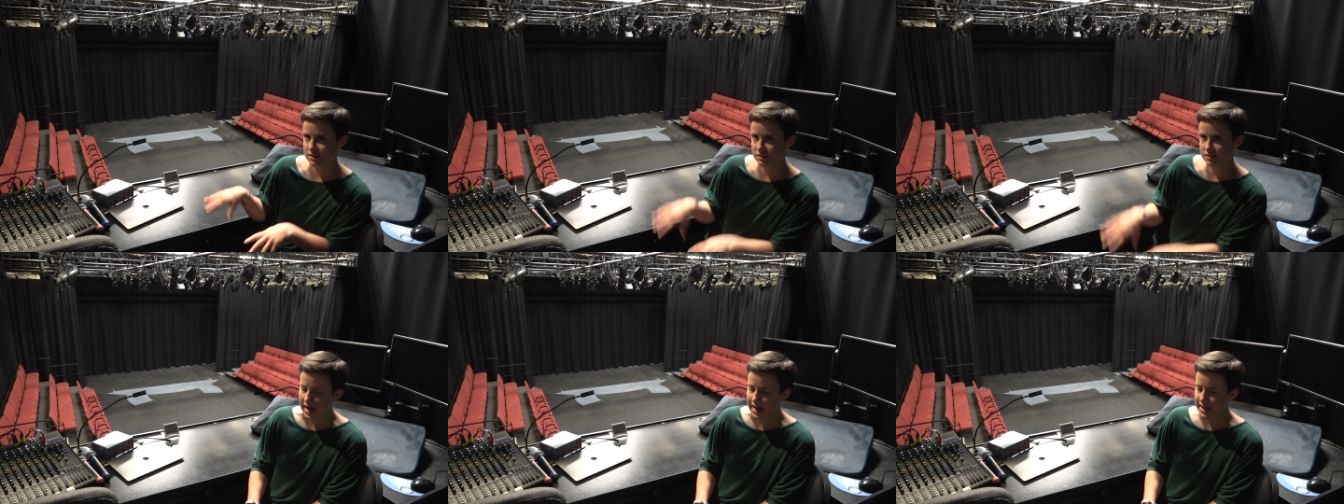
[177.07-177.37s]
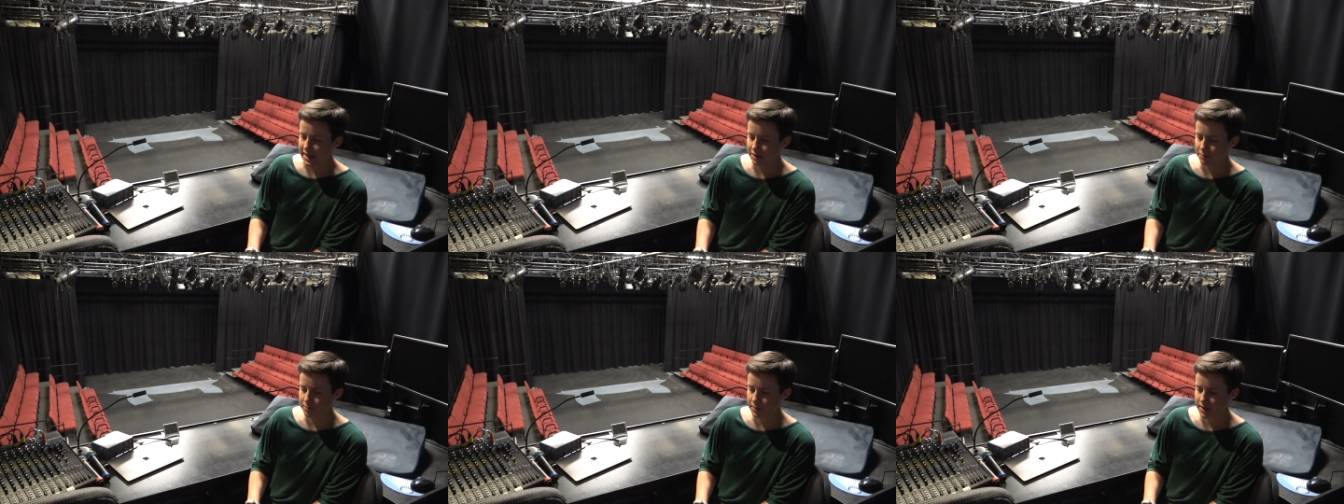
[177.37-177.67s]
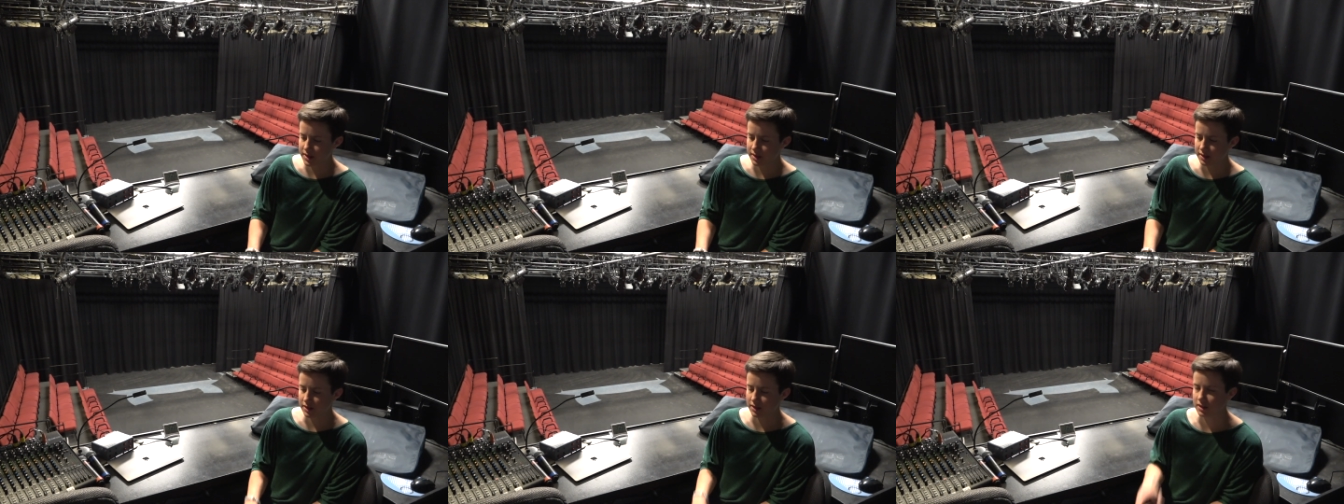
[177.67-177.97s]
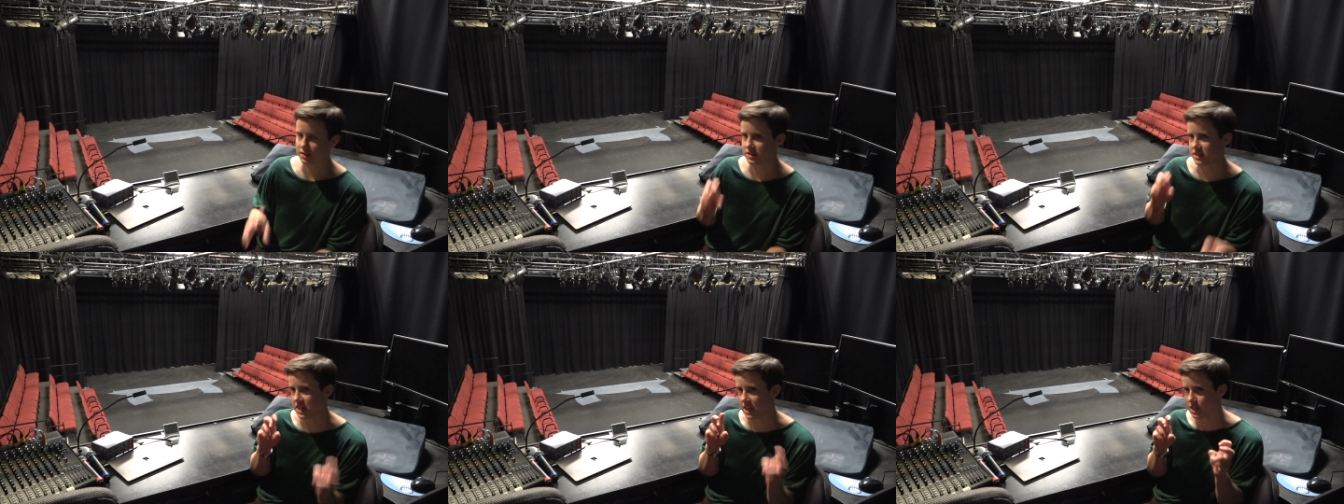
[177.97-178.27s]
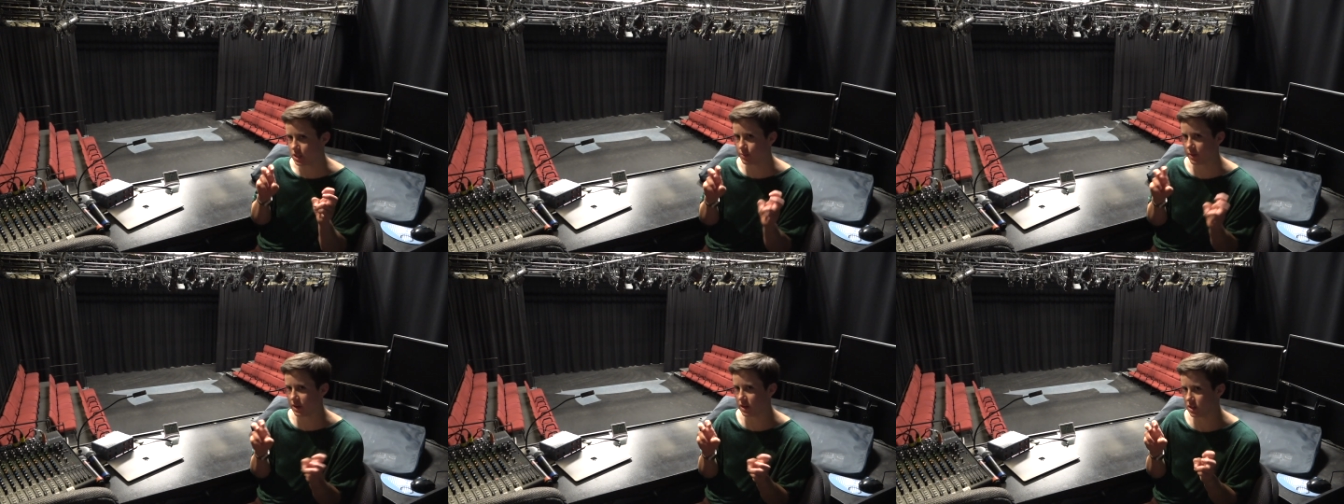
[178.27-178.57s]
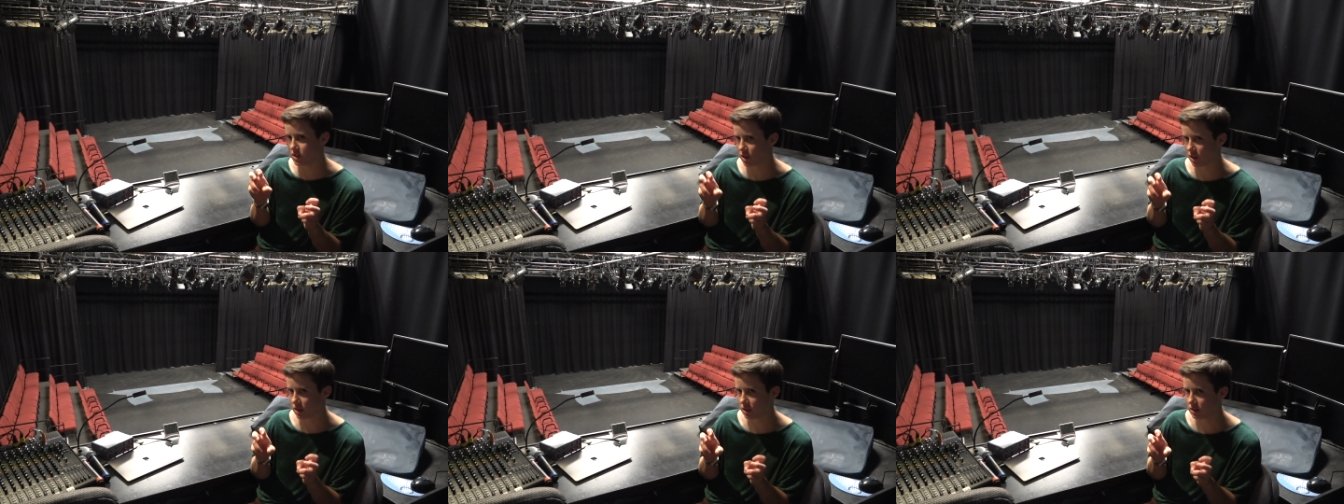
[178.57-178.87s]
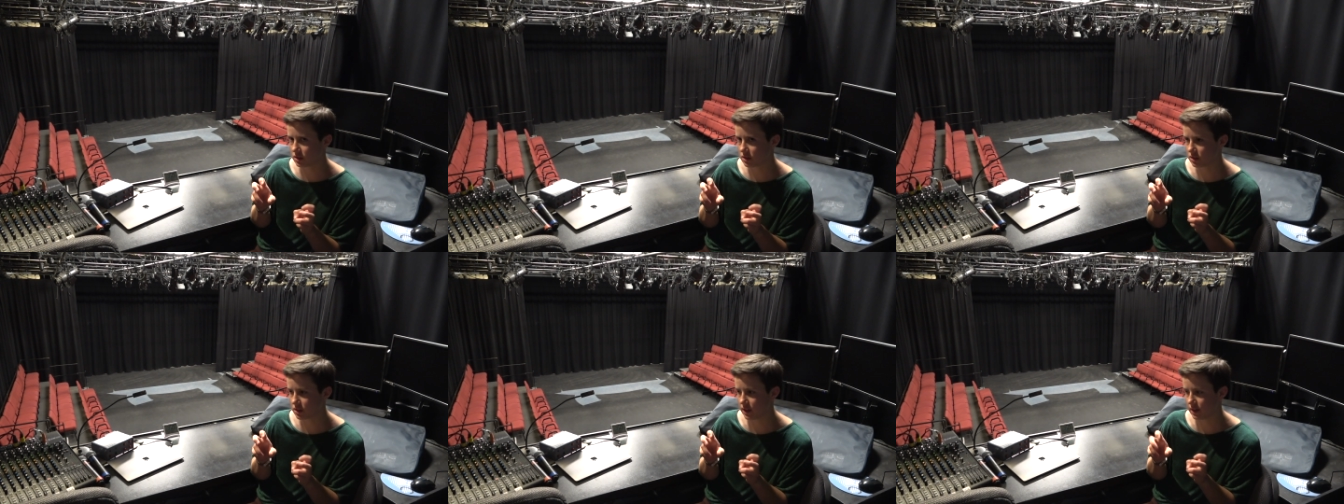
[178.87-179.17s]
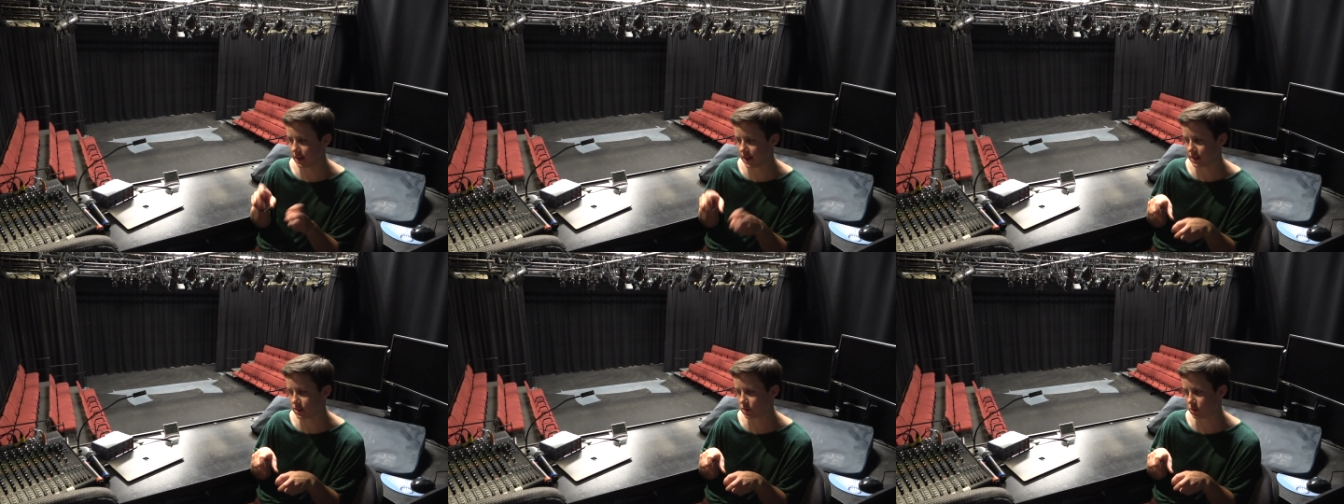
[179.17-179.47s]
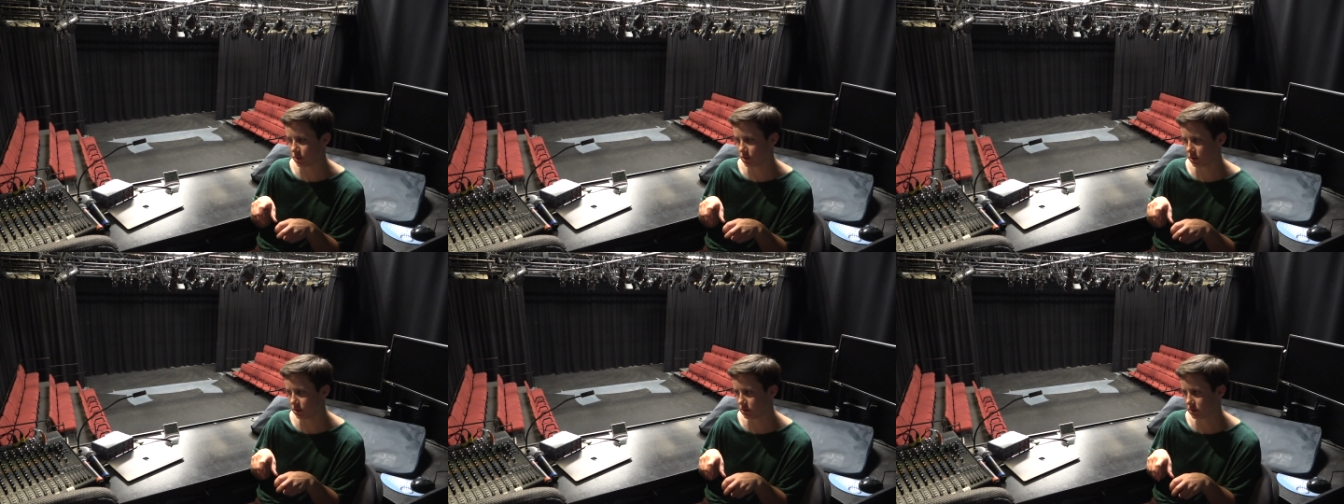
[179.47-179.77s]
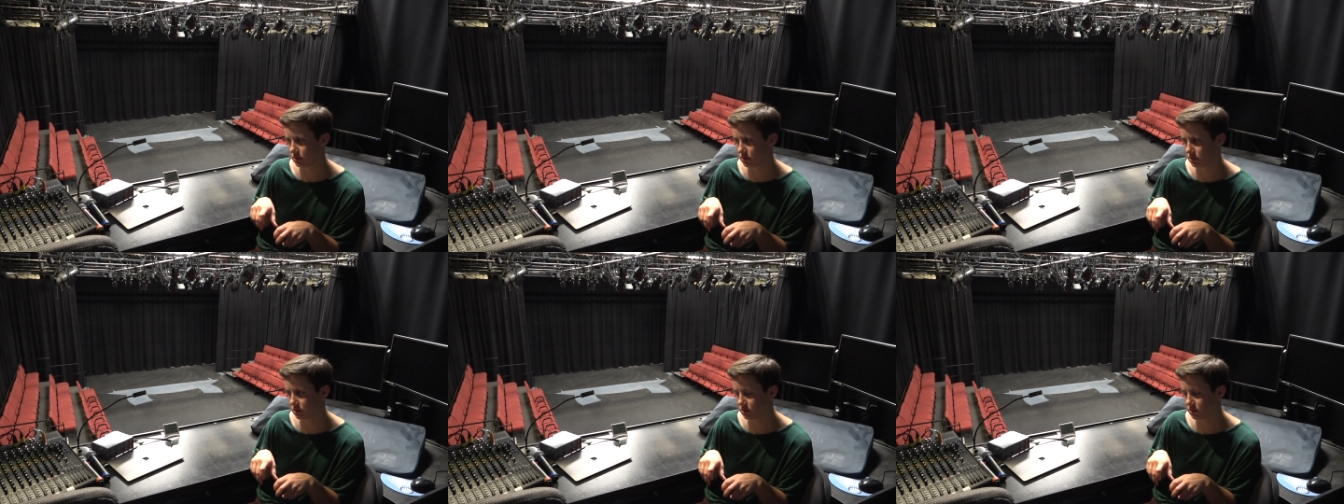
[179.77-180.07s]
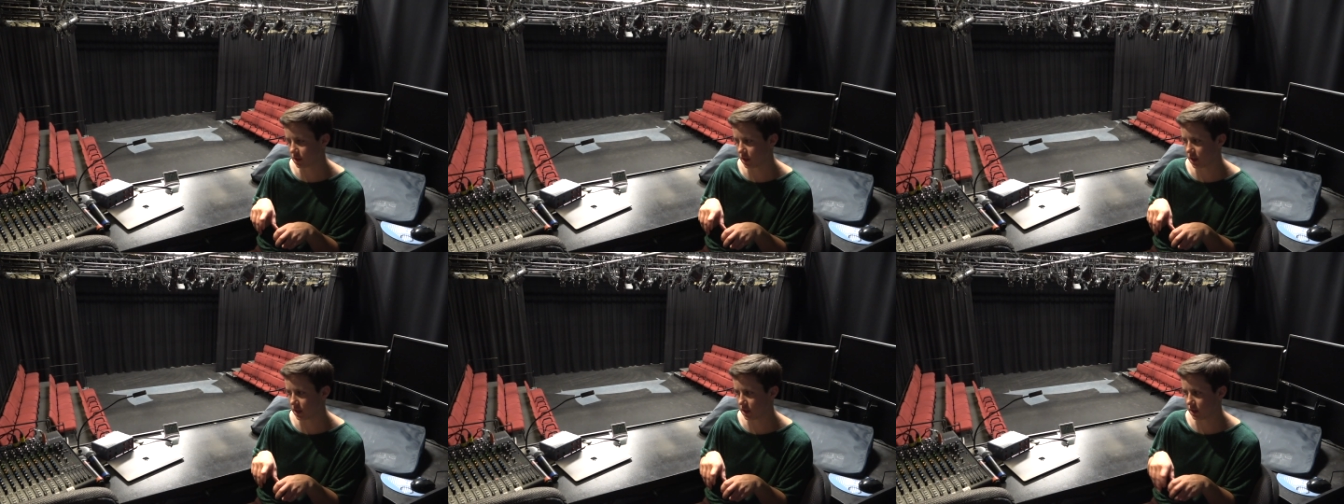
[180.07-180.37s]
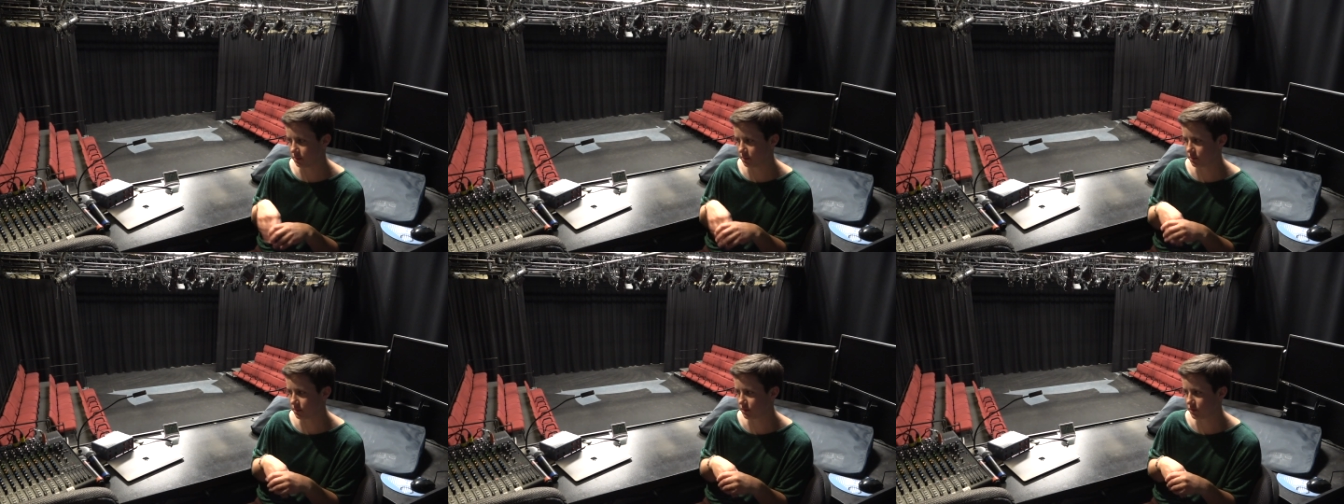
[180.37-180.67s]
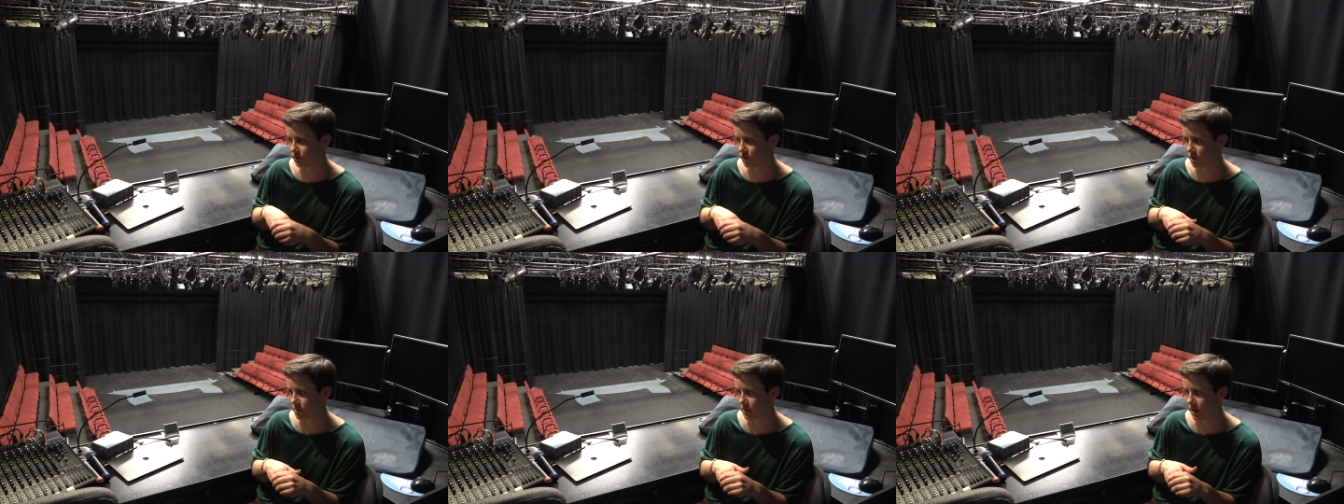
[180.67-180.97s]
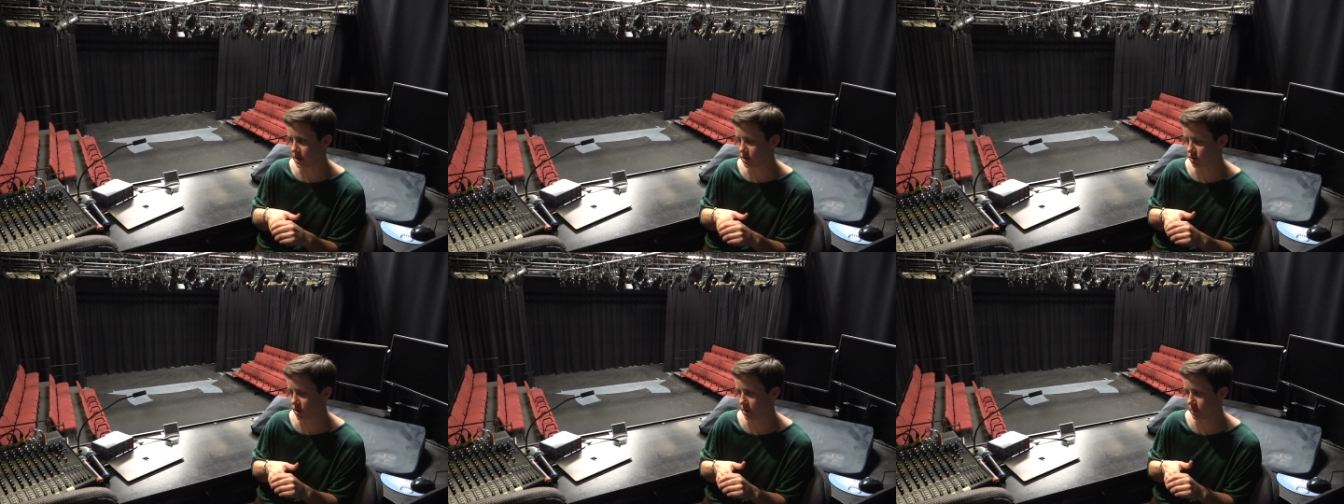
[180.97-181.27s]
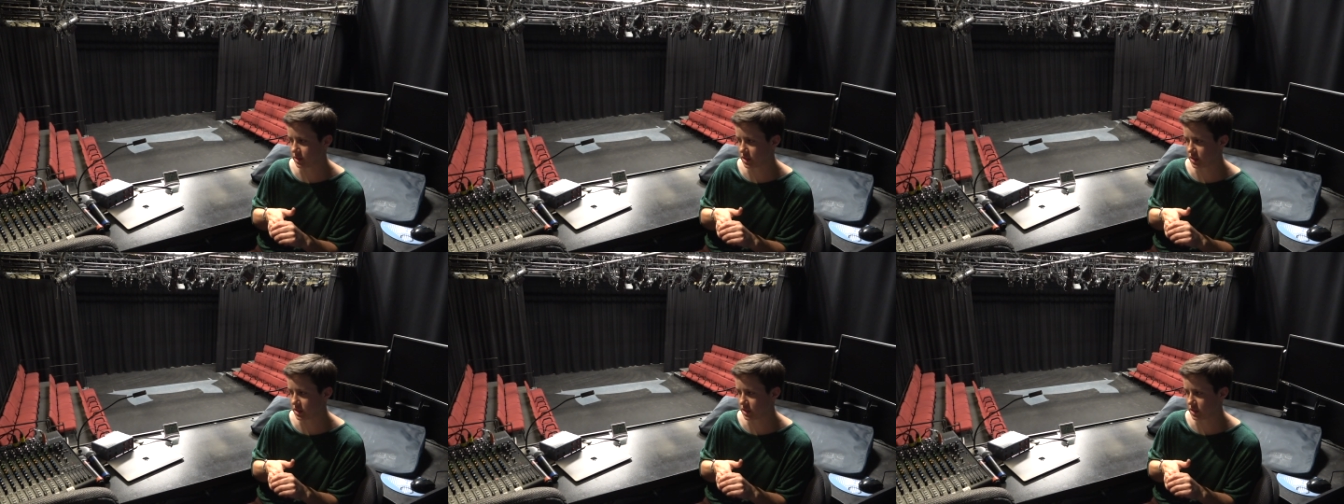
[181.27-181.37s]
I had been the stage manager in high school for my drama